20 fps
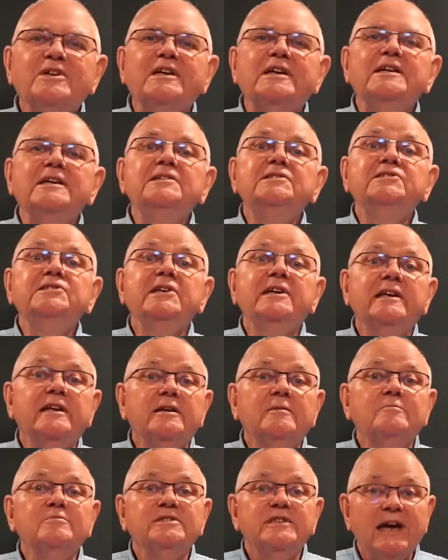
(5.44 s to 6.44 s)

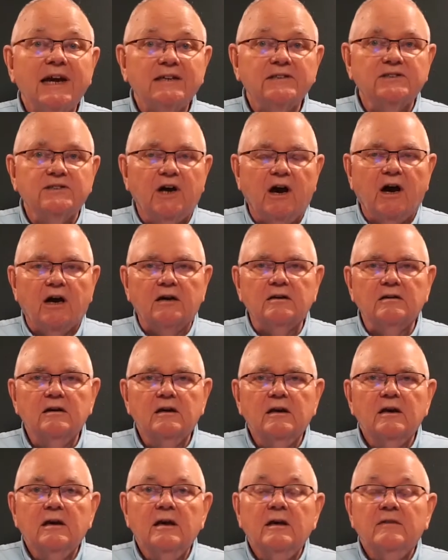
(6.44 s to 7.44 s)
EC&M Tech Talk.
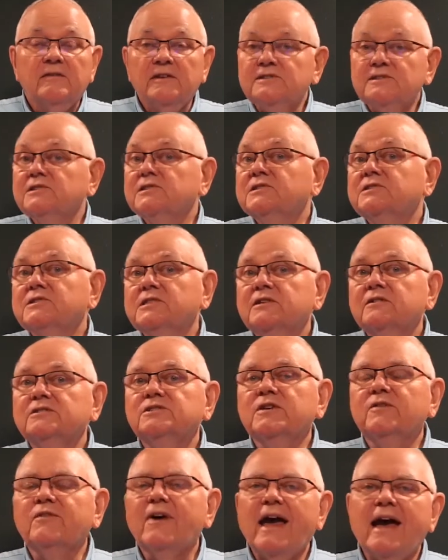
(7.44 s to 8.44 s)
This is a series
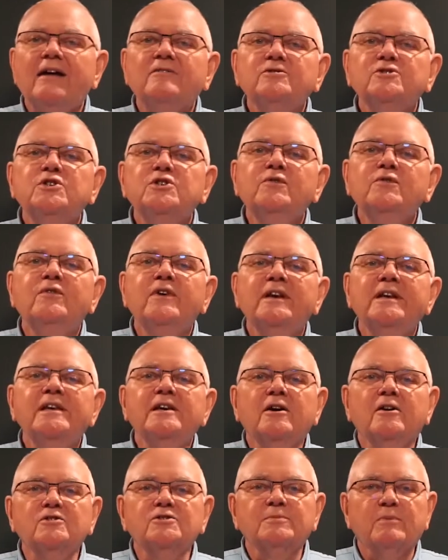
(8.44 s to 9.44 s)
of how-to
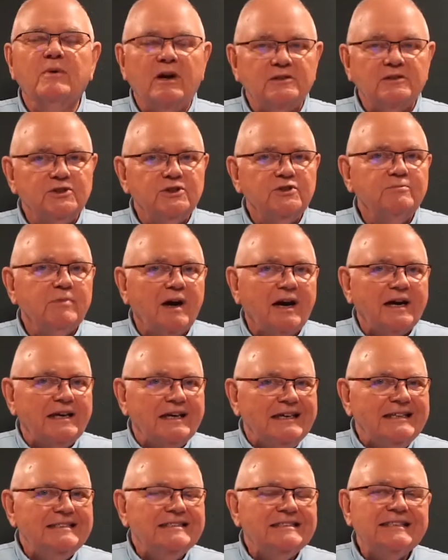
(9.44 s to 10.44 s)
videos brought to you by
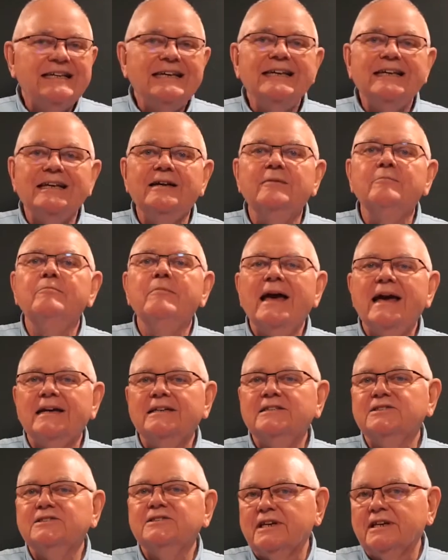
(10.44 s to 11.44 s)
EC&M
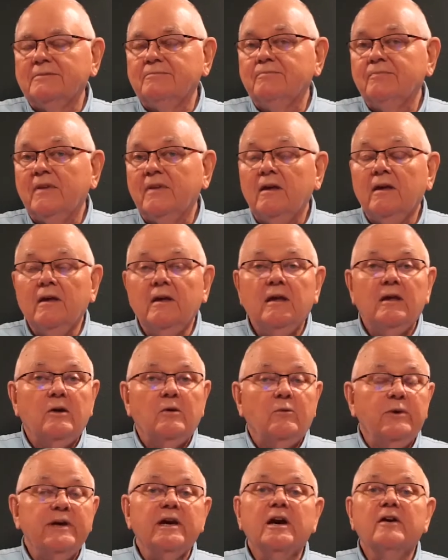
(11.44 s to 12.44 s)
Magazine.
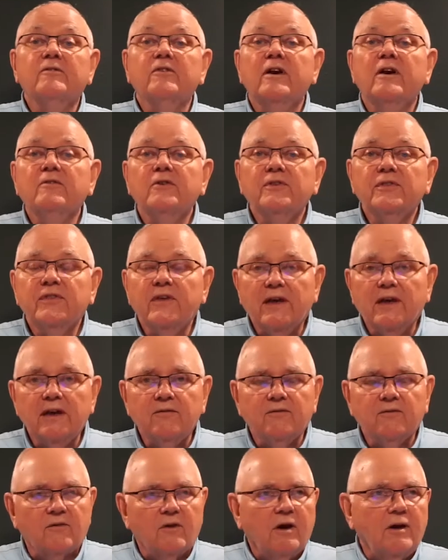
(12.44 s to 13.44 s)
We cover everything
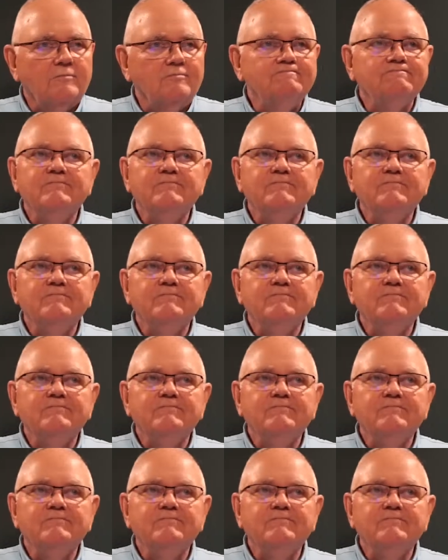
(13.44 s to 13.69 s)
from